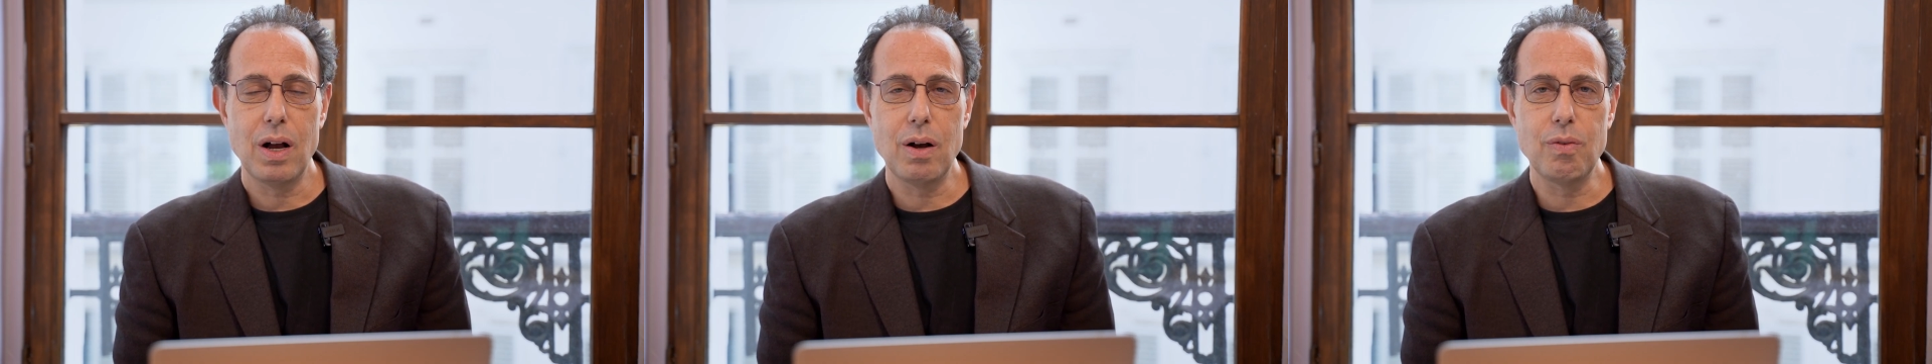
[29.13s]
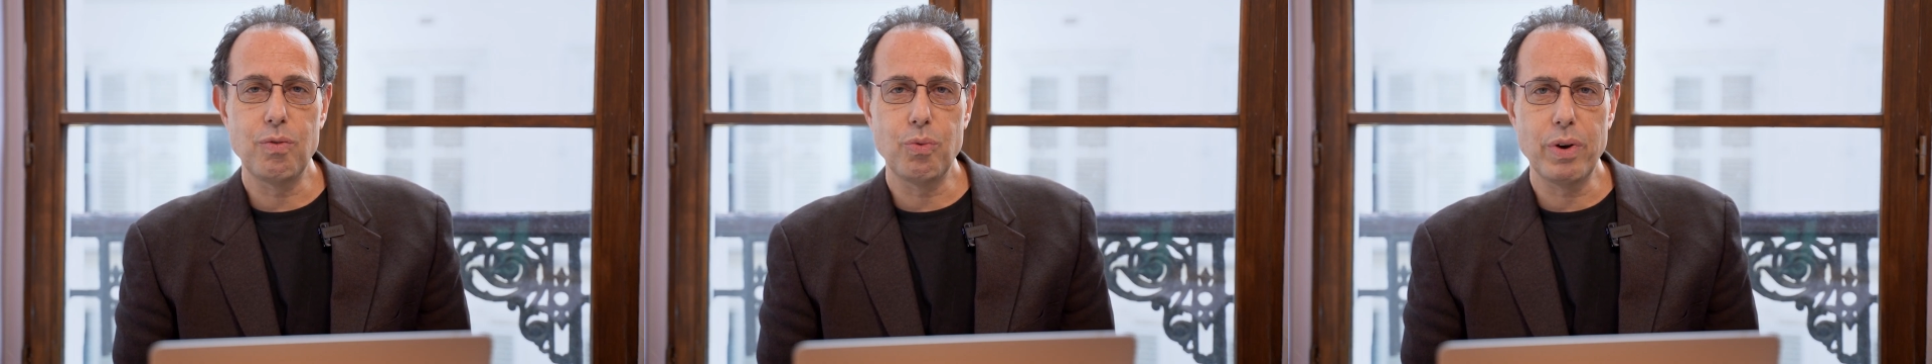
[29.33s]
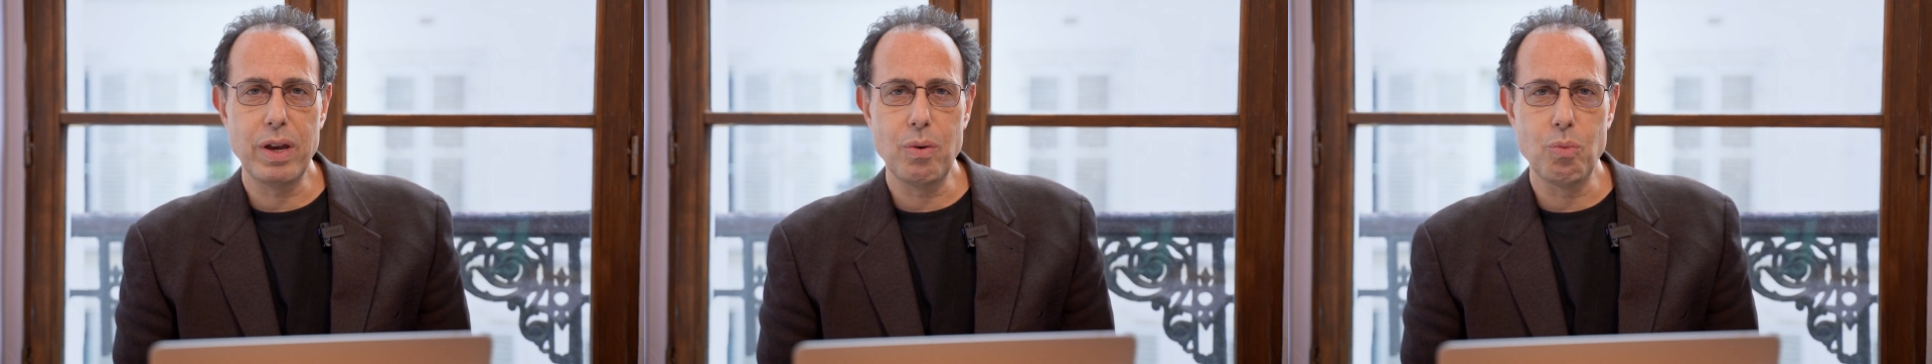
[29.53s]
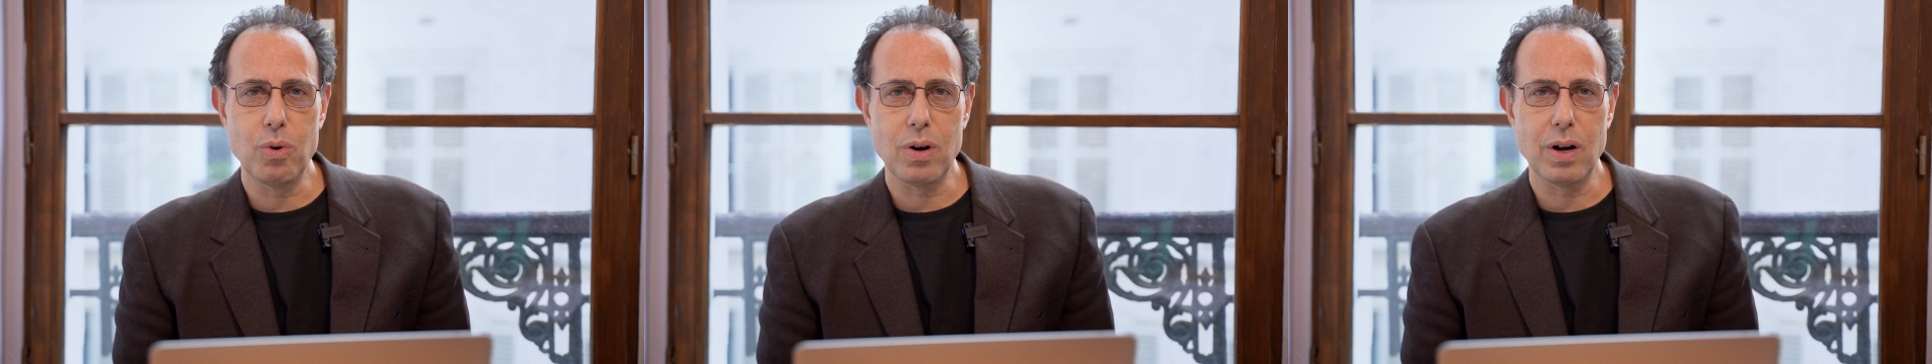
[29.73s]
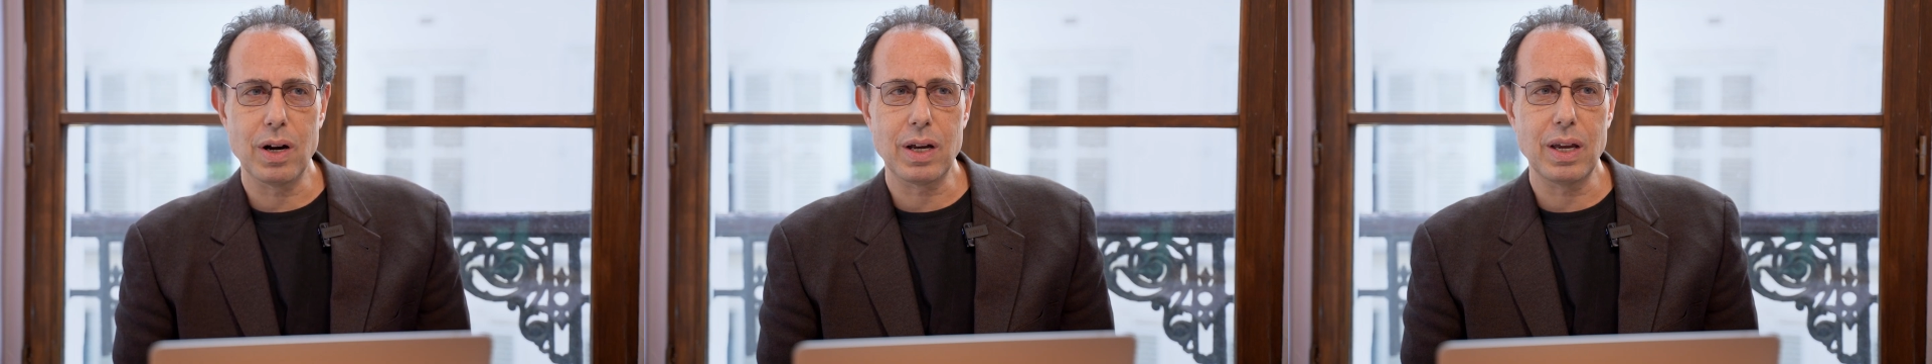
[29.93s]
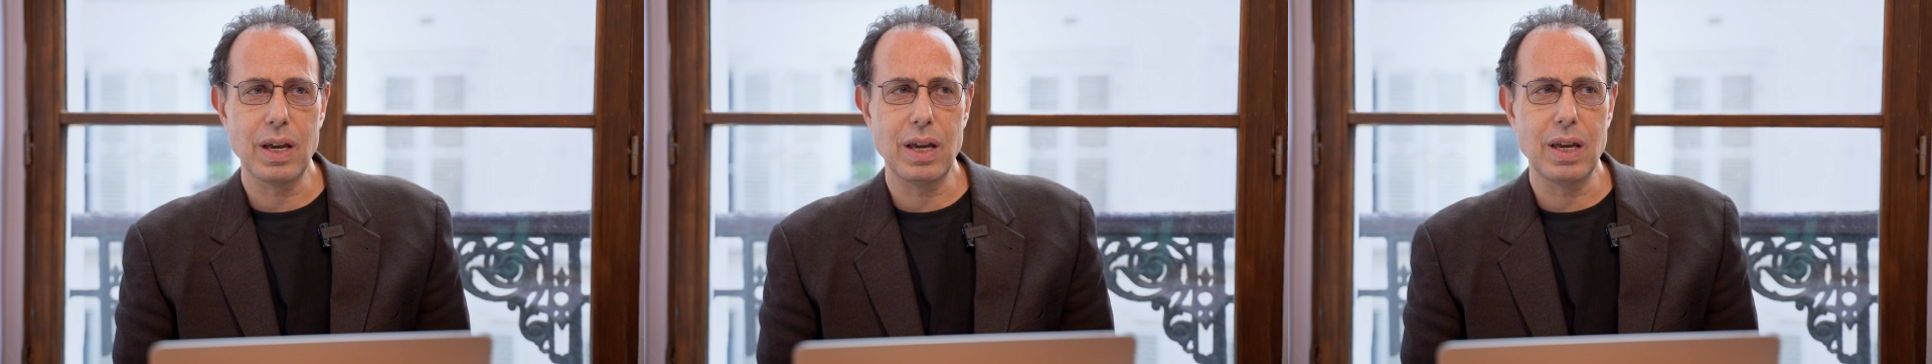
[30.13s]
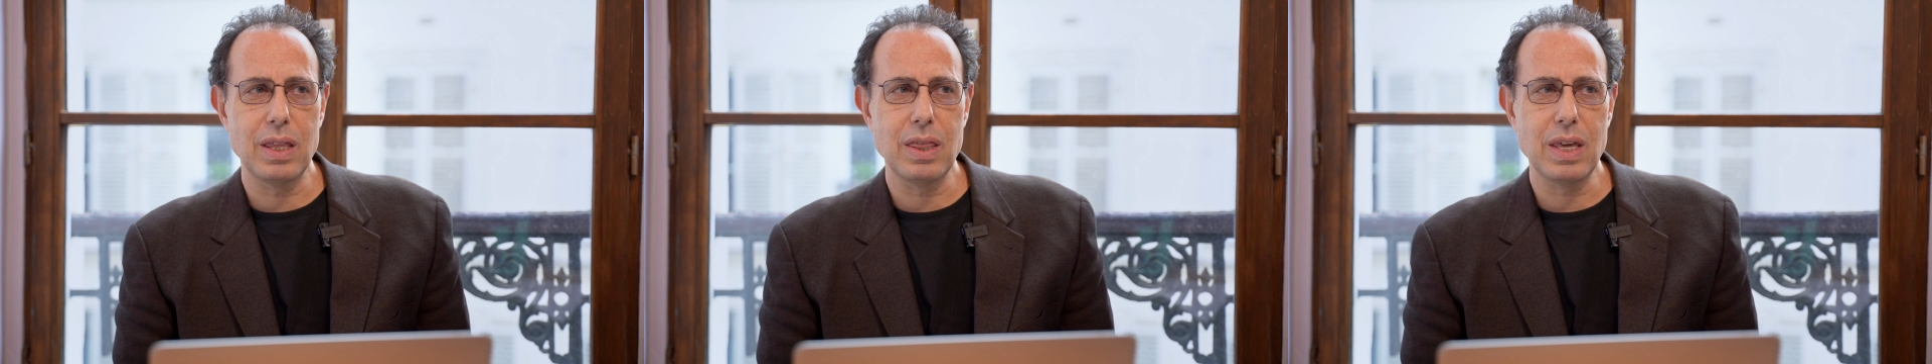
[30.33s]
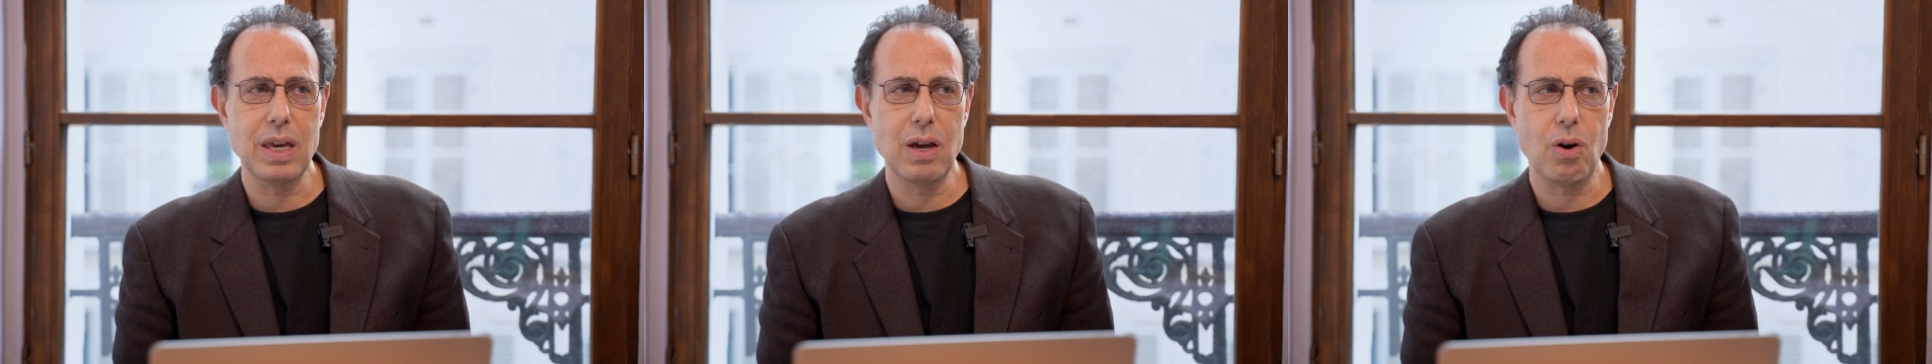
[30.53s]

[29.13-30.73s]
of WeWork in the